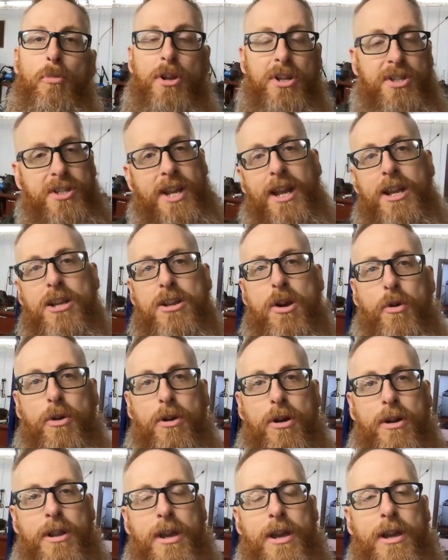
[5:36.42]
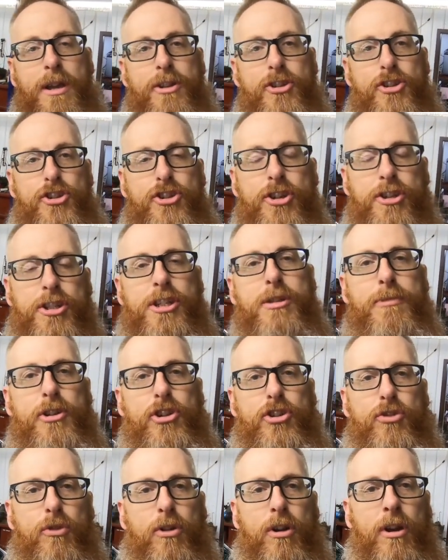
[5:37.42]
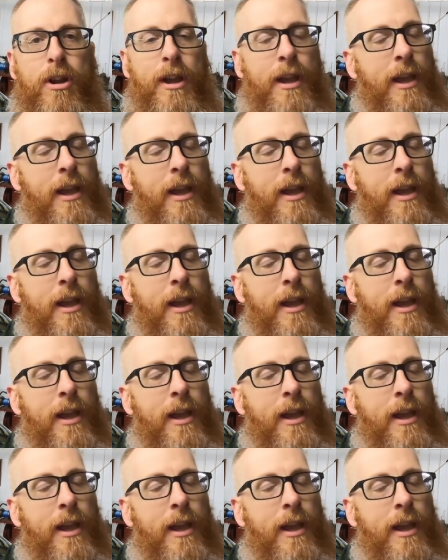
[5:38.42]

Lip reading: a second coat on just to be sure.